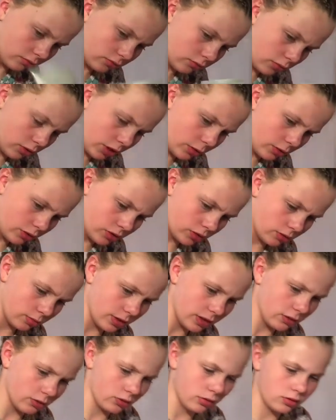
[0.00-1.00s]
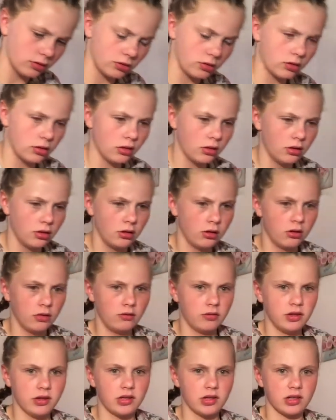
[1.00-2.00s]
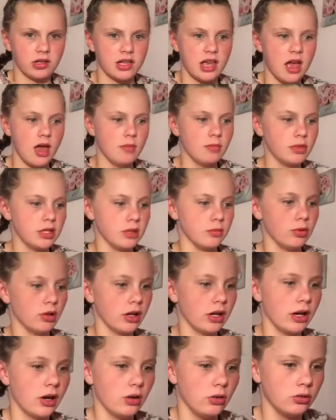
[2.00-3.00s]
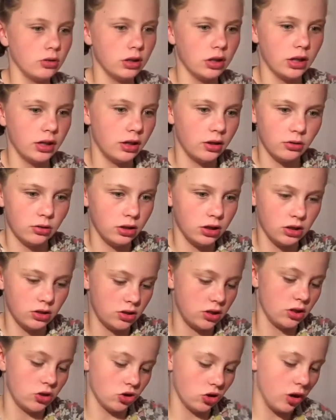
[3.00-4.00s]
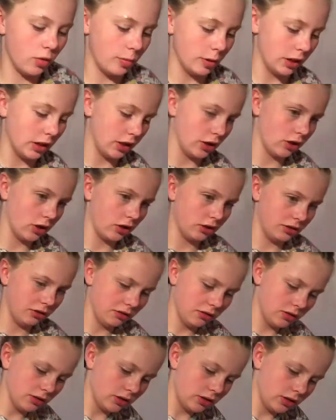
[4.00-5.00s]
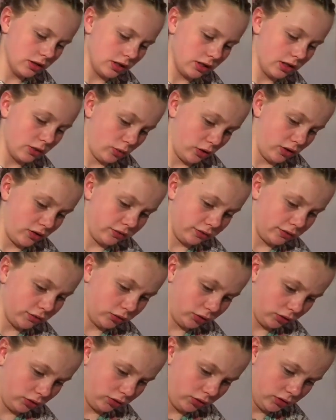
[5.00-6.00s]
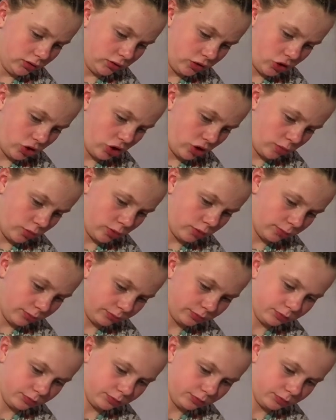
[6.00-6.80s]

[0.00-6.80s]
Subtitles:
Why am I looking out? It feels like it's empty, but I only used a drop earlier on, and it was a full tube.